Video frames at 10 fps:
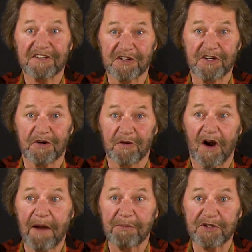So your
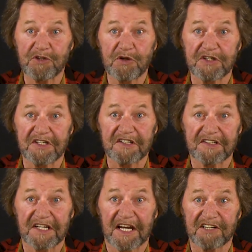opportunities
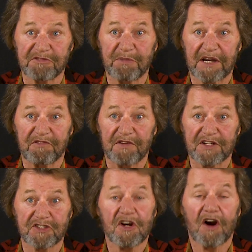to catch big
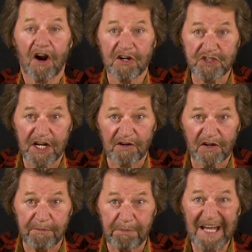fish are
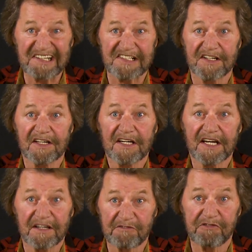generally best
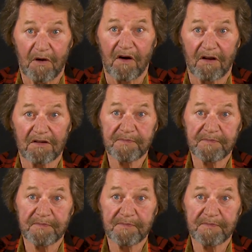in fall.